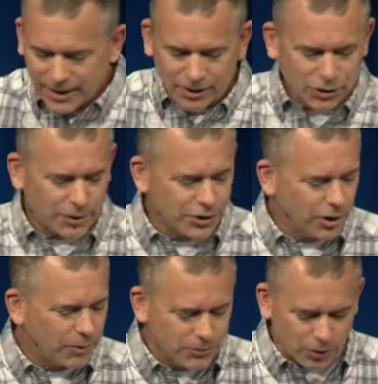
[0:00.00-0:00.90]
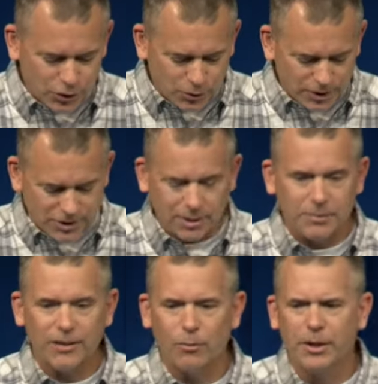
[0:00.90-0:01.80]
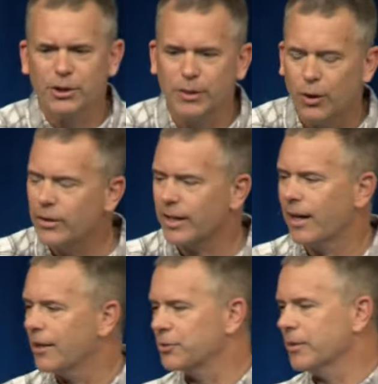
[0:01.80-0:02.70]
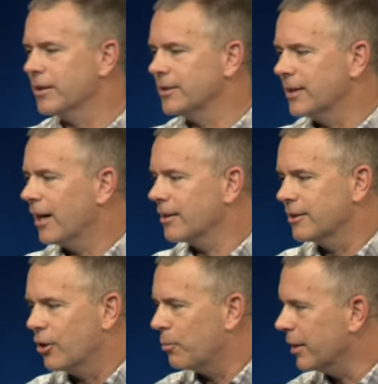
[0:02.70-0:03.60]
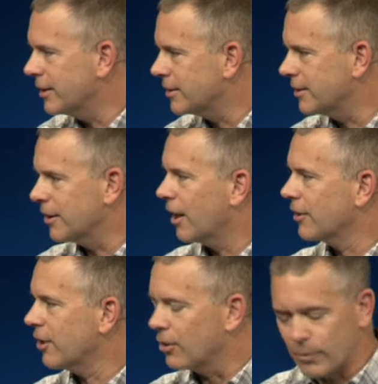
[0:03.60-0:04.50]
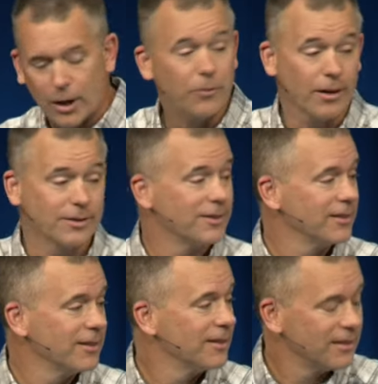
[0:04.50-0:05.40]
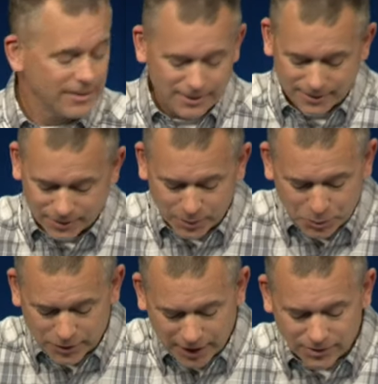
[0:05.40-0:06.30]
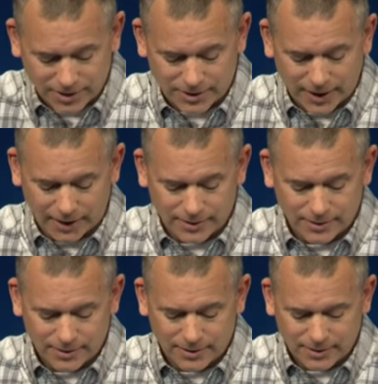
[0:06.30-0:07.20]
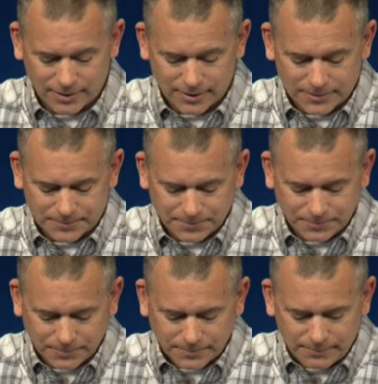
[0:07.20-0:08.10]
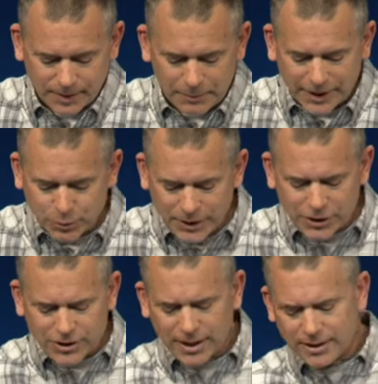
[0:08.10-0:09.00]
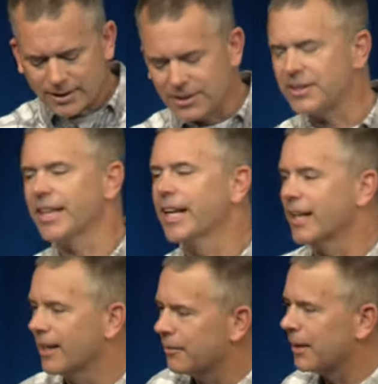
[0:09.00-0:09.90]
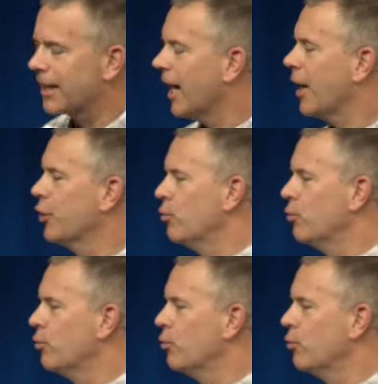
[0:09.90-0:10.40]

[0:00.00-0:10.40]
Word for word: illustrations always fall short on some level because we know that god is with us and god is in all places and god is all around us scripture tells us that because we just got done singing about a god who